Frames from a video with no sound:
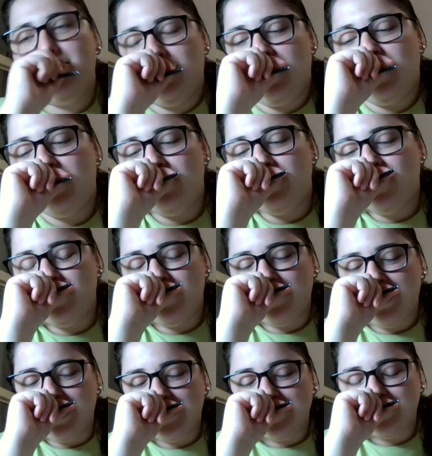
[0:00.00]
I don't know if you
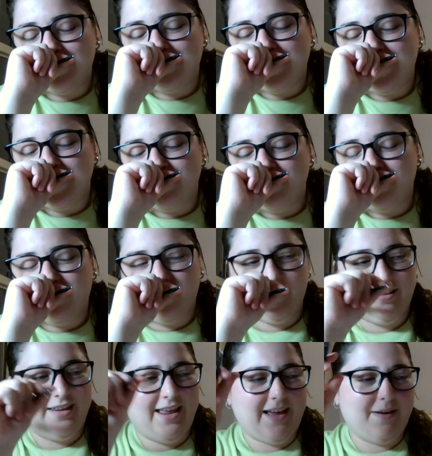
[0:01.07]
guys have seen them before.
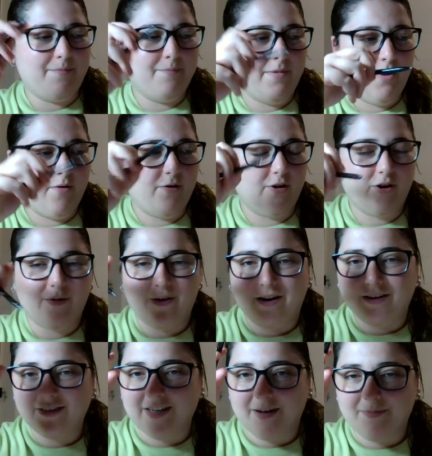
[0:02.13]
They're like a
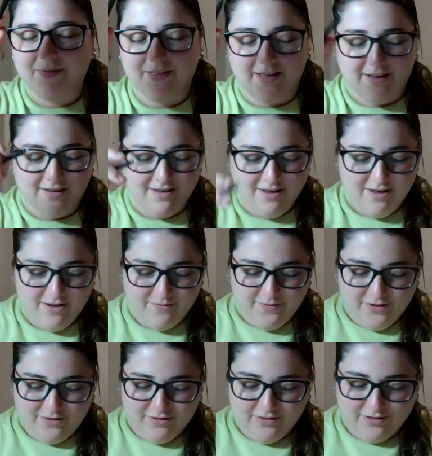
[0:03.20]
merry-go-round type thing
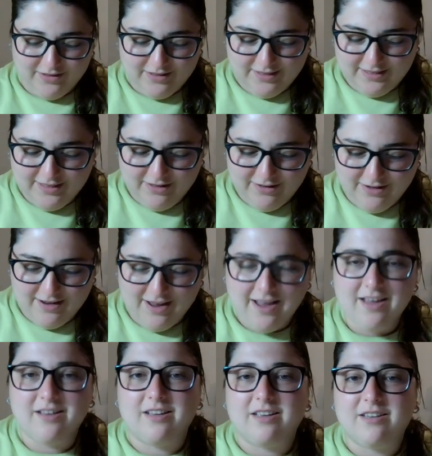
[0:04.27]
where you sit on it
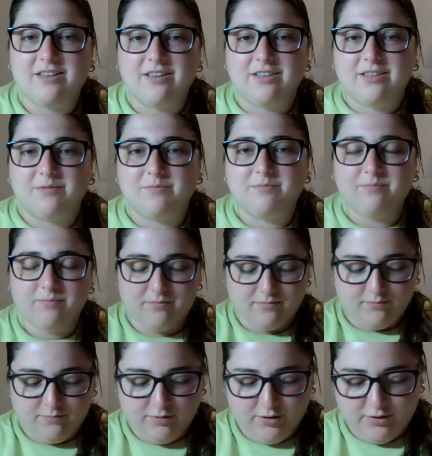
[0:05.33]
and you can
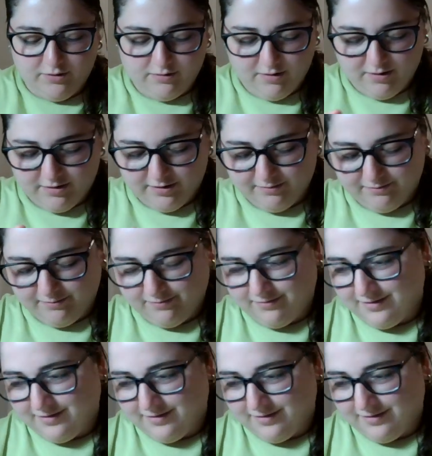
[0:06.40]
push. Hold on.